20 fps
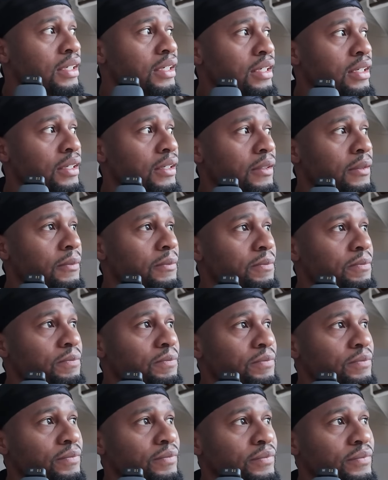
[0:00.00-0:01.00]
Um,
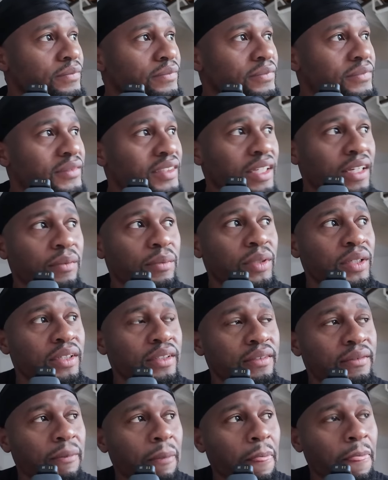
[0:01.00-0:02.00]
yeah,
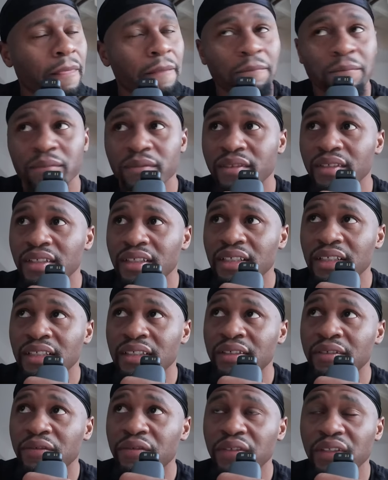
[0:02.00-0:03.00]
man,
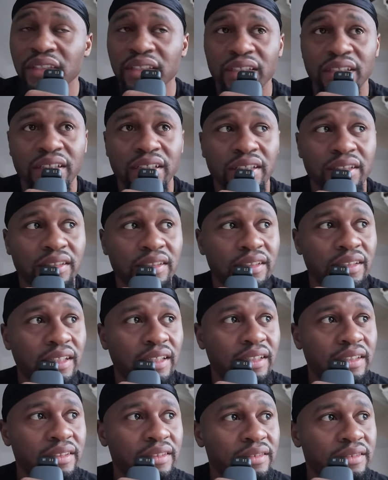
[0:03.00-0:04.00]
feeling good
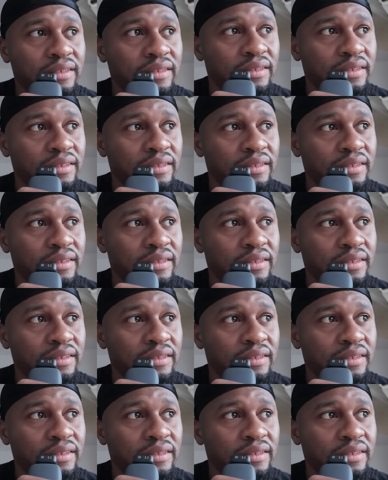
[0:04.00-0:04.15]
today.